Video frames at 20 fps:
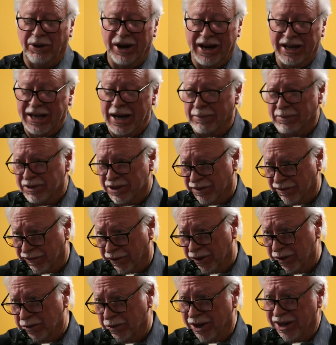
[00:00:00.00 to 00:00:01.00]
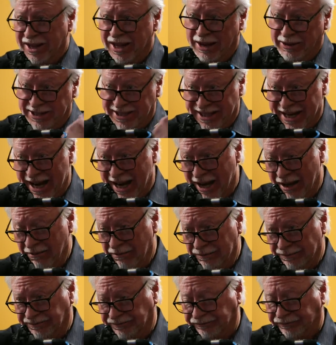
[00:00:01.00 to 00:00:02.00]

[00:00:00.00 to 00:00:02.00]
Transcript: The Brand Gap is the first one, then Zag.